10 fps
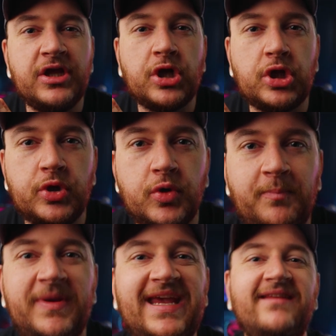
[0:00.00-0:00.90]

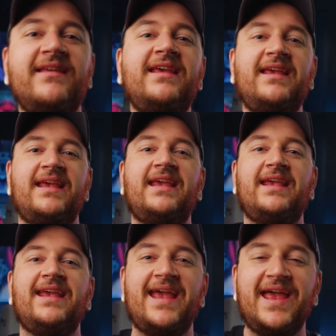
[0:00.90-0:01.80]
include
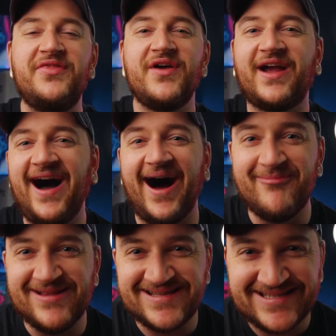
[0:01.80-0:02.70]
BDE in the
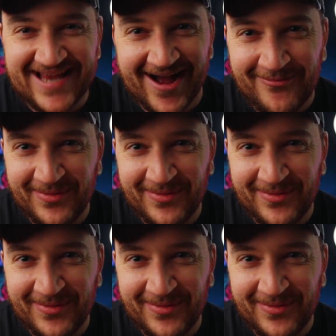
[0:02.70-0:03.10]
comments down